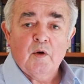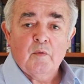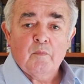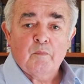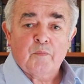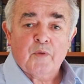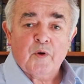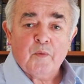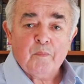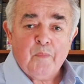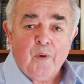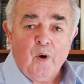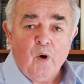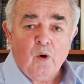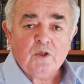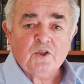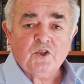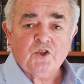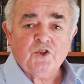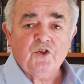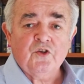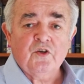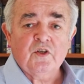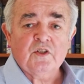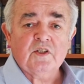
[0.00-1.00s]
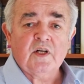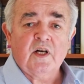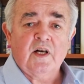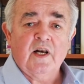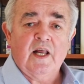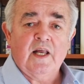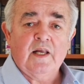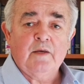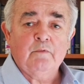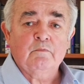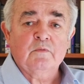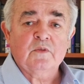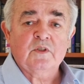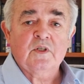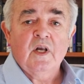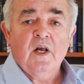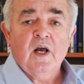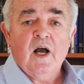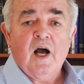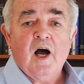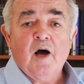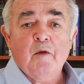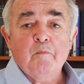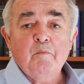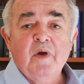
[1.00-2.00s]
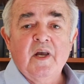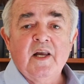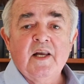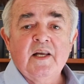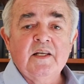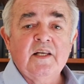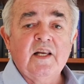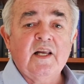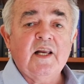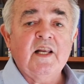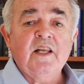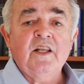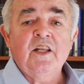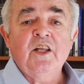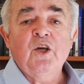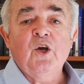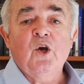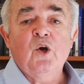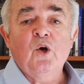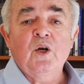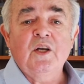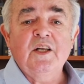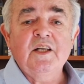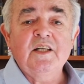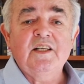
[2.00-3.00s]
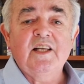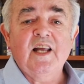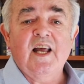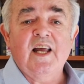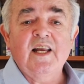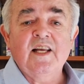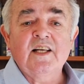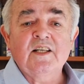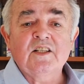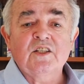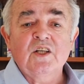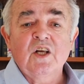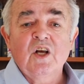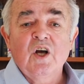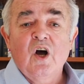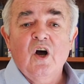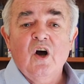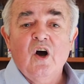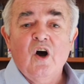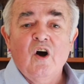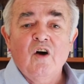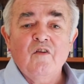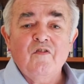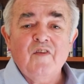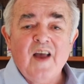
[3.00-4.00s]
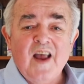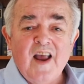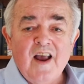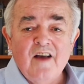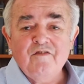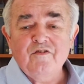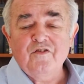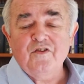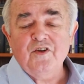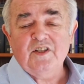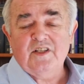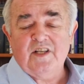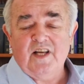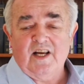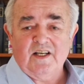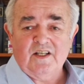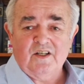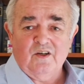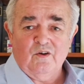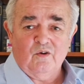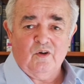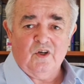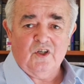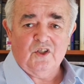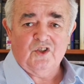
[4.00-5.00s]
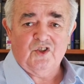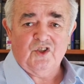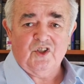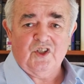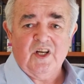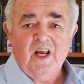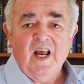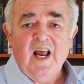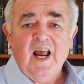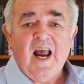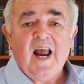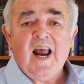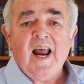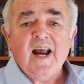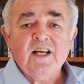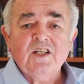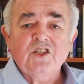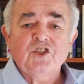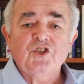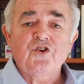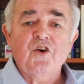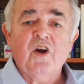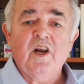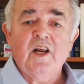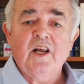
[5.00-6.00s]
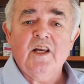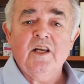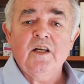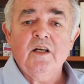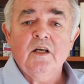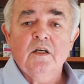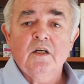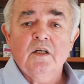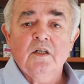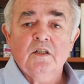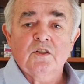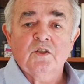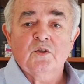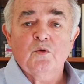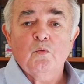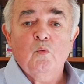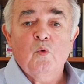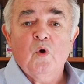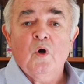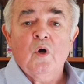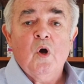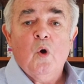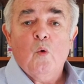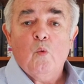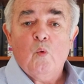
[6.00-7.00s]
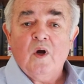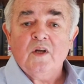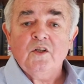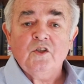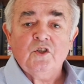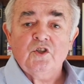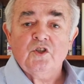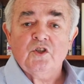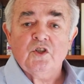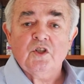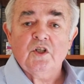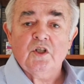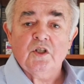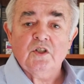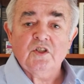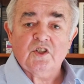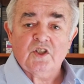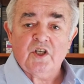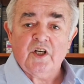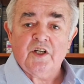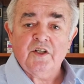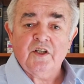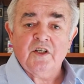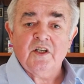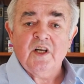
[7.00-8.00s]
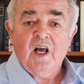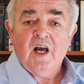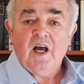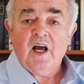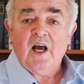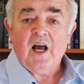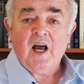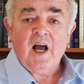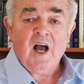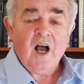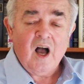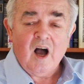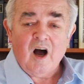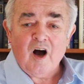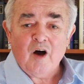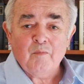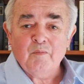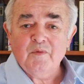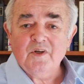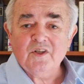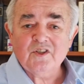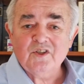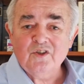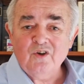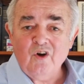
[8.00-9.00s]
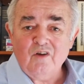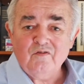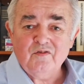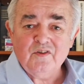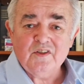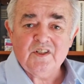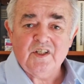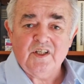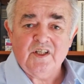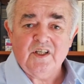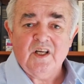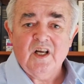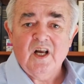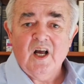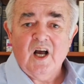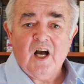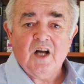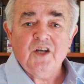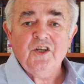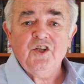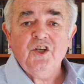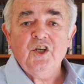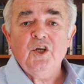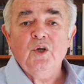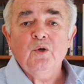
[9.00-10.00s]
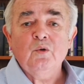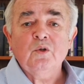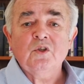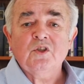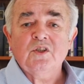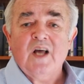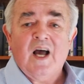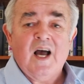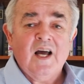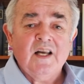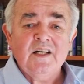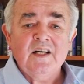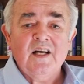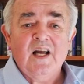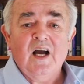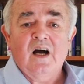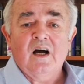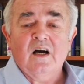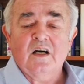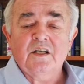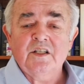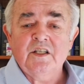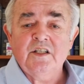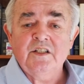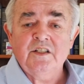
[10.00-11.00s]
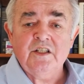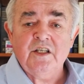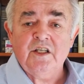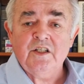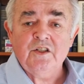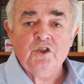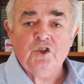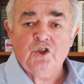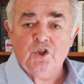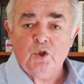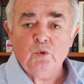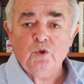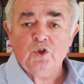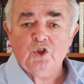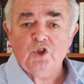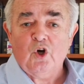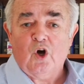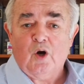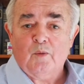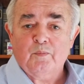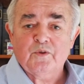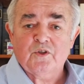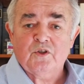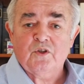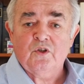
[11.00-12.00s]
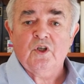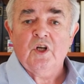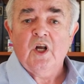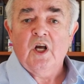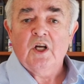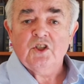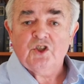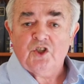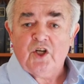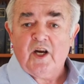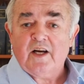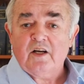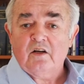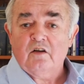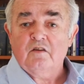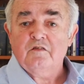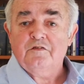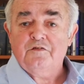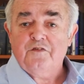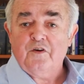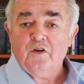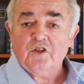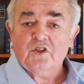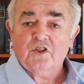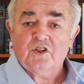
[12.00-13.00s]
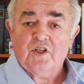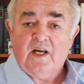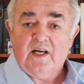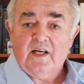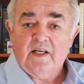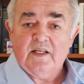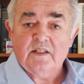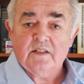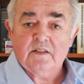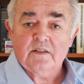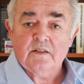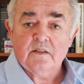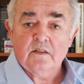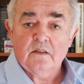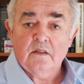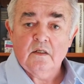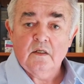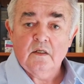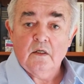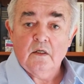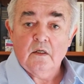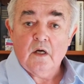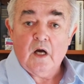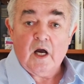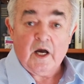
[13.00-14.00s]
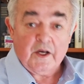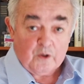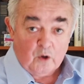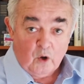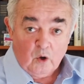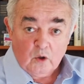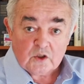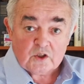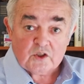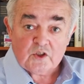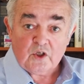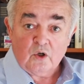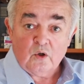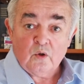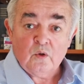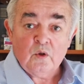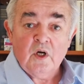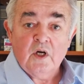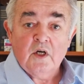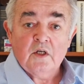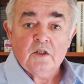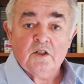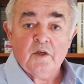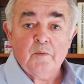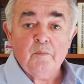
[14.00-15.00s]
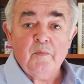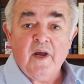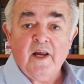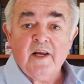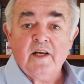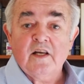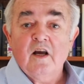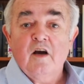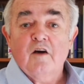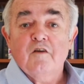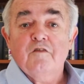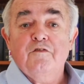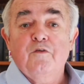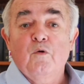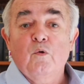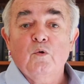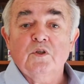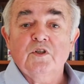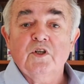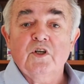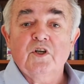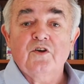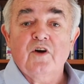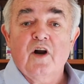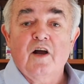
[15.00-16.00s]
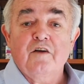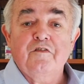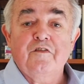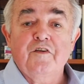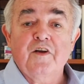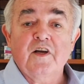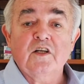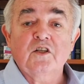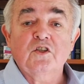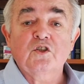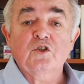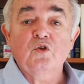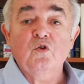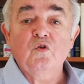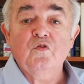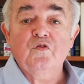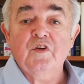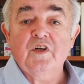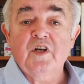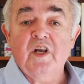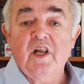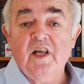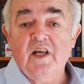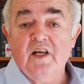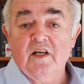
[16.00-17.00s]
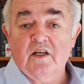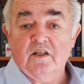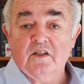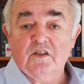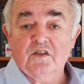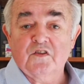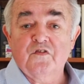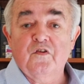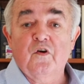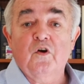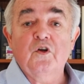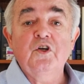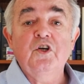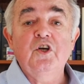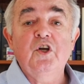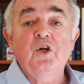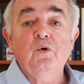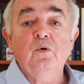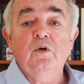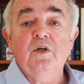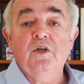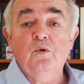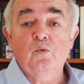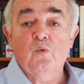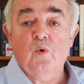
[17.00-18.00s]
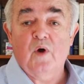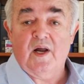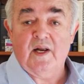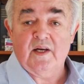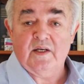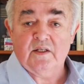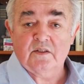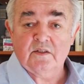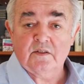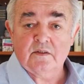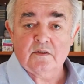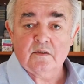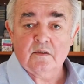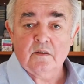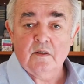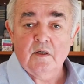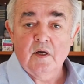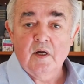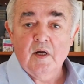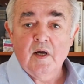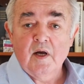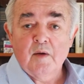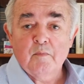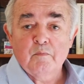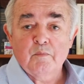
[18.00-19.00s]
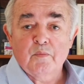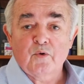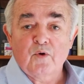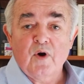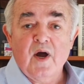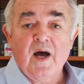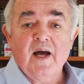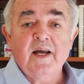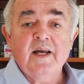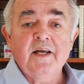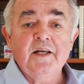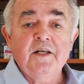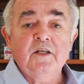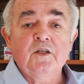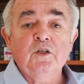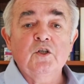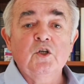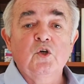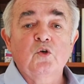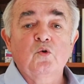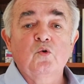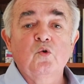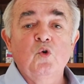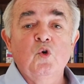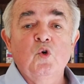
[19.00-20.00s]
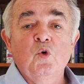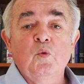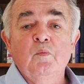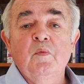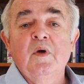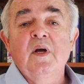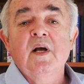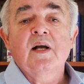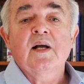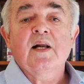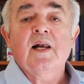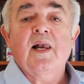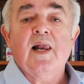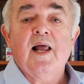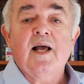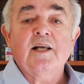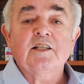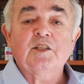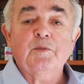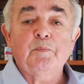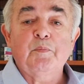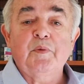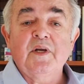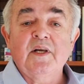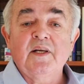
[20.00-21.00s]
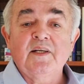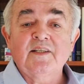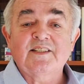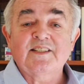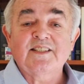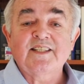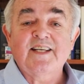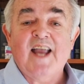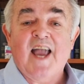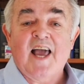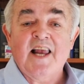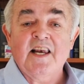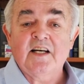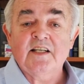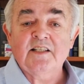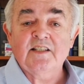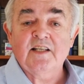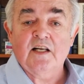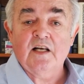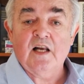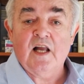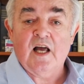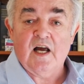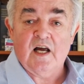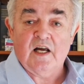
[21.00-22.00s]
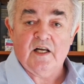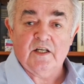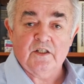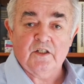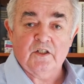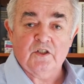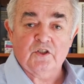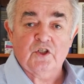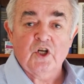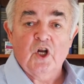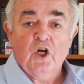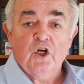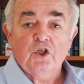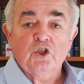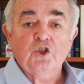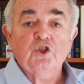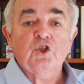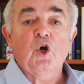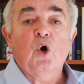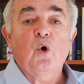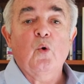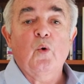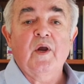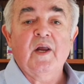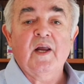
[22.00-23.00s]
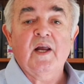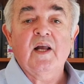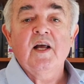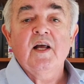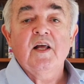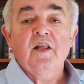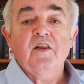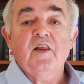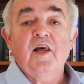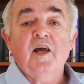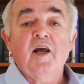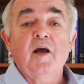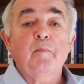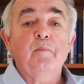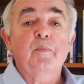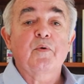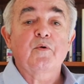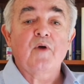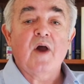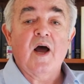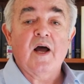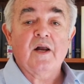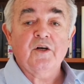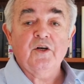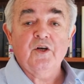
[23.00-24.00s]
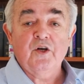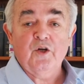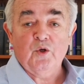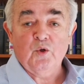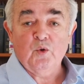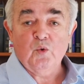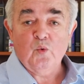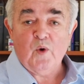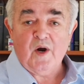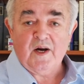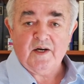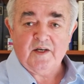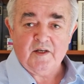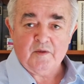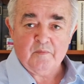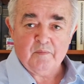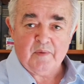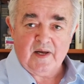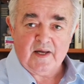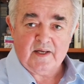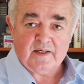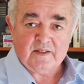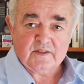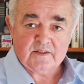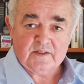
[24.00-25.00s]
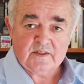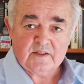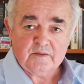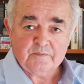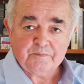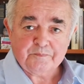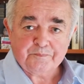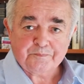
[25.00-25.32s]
Preposterous claims are made in the early days of every technology. X-rays were once considered a harmless novelty and used unguarded in shoe shops to check on foot size, and also to make photographic souvenirs for newlyweds. Bride and groom clasping skeletal hands showing their brand new wedding bands.